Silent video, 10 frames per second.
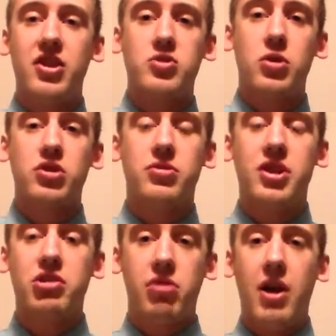This works
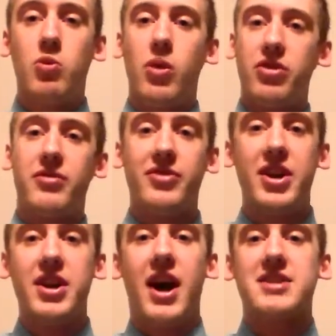really great with the
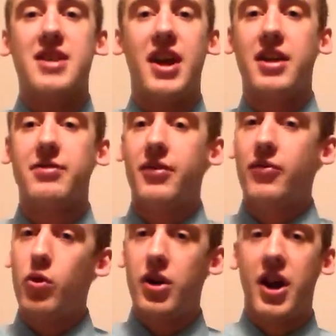fun knots, like the
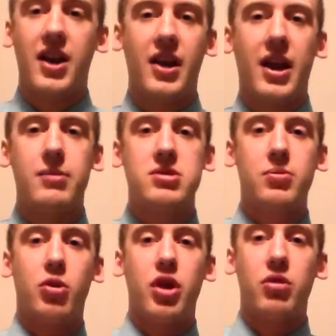4-in-hand, like I'm
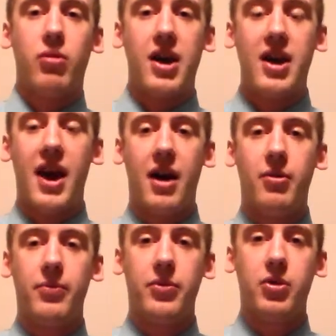sporting right
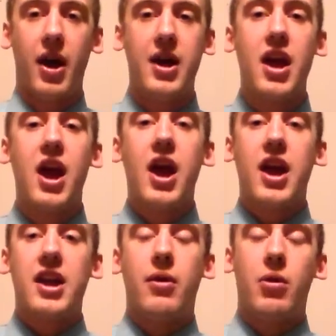now. Okay?
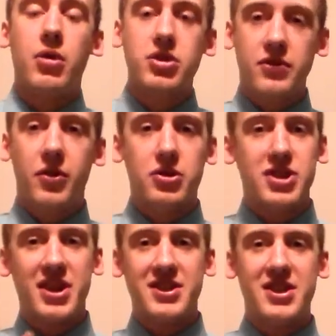Now what I want you to
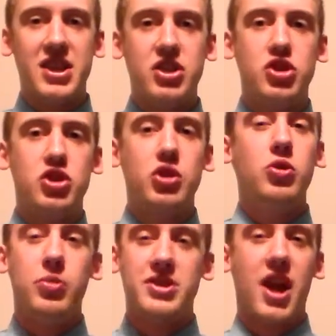focus on is these
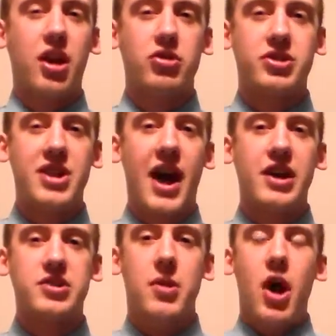two particular
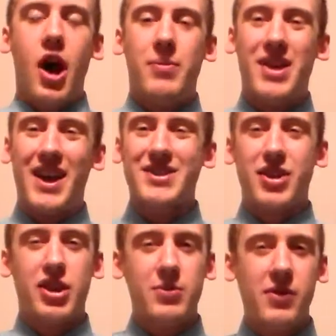styles, because
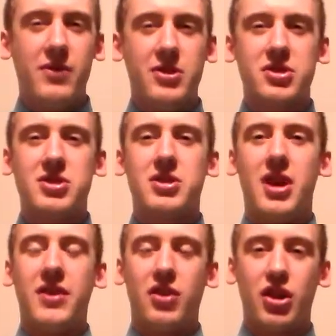they're going to be versatile
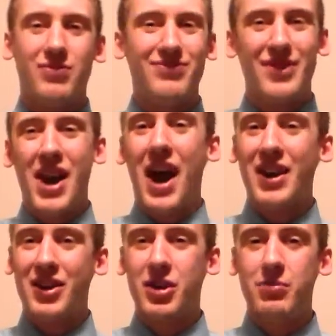and they're
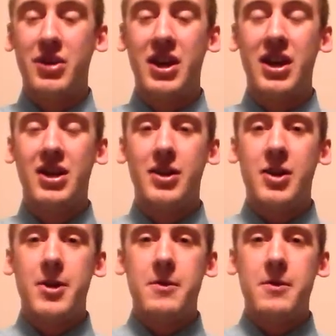not going to be